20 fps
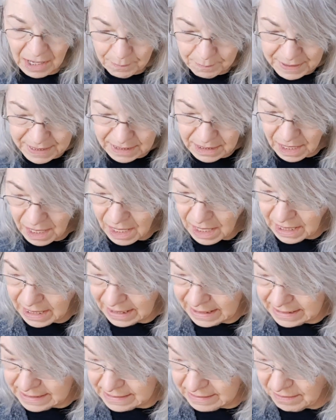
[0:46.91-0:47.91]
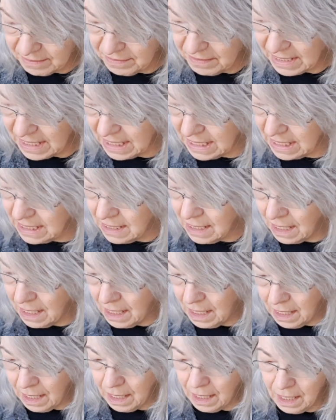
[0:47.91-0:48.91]
because the
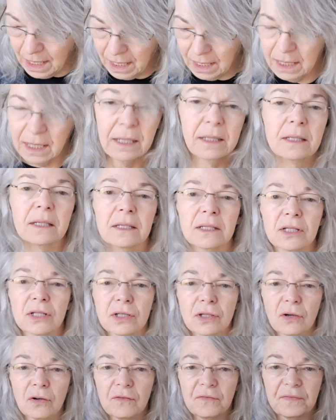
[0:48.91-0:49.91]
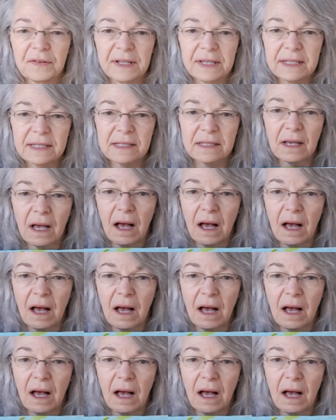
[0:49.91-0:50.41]
surface